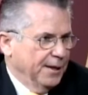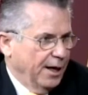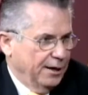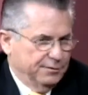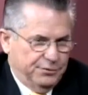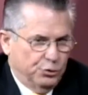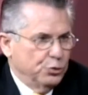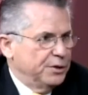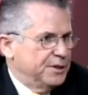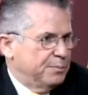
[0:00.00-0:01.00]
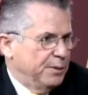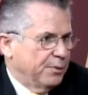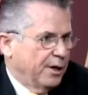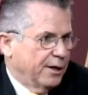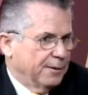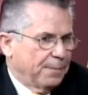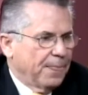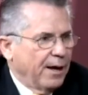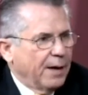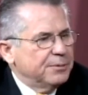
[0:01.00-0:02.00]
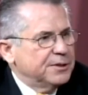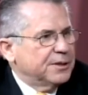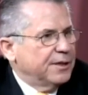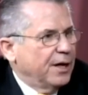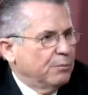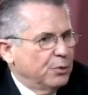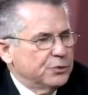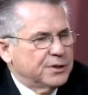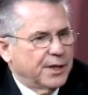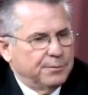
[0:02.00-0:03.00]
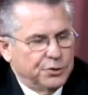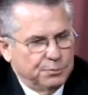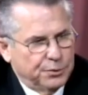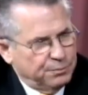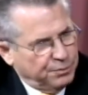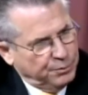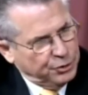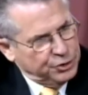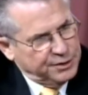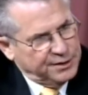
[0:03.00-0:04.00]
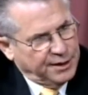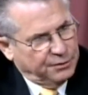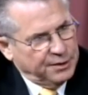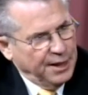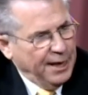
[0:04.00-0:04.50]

of who these people are. Up until now, most times you put promotions out